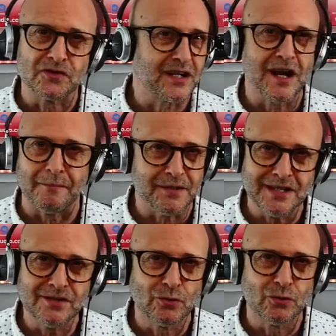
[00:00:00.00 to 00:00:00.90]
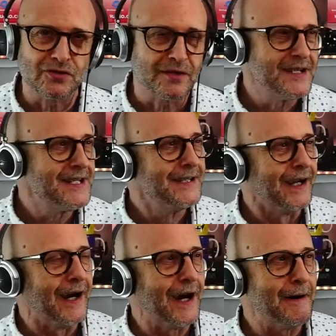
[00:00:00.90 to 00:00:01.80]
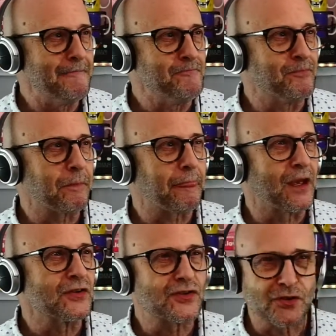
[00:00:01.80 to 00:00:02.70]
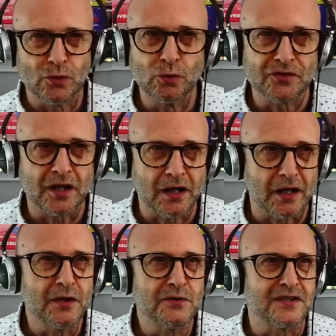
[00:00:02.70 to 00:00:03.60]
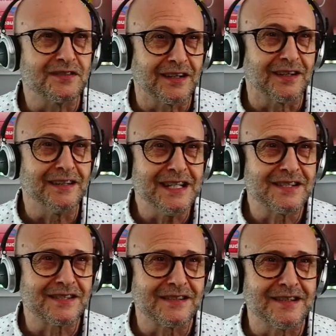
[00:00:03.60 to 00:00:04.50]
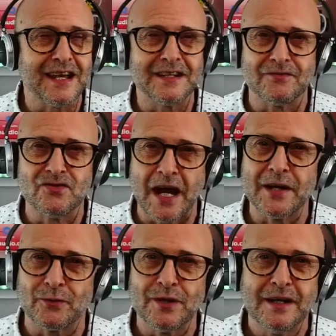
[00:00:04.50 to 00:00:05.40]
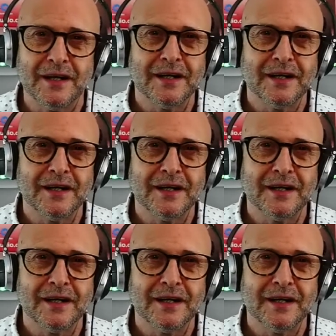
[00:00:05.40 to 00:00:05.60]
It can't be indoors. Schools are closed until at least the end of January,